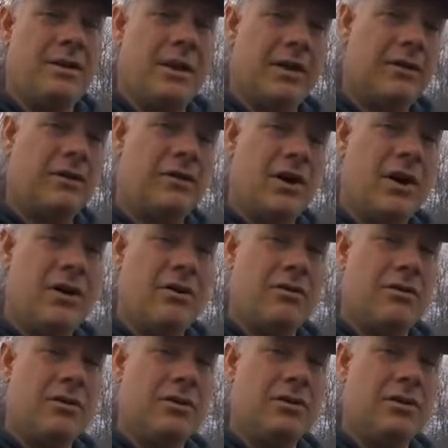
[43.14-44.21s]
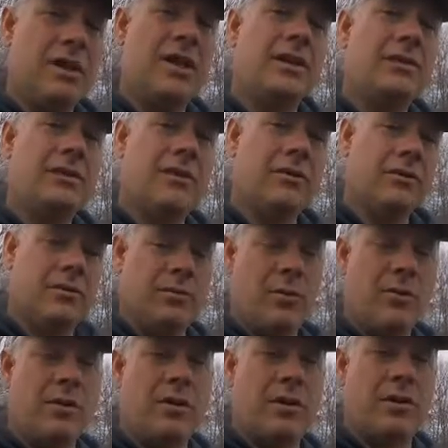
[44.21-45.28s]
Well, it snowed and it snowed some
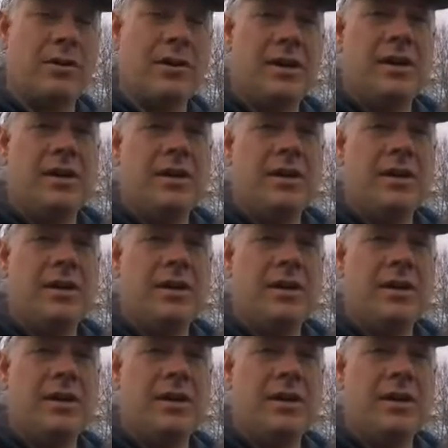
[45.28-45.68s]
more.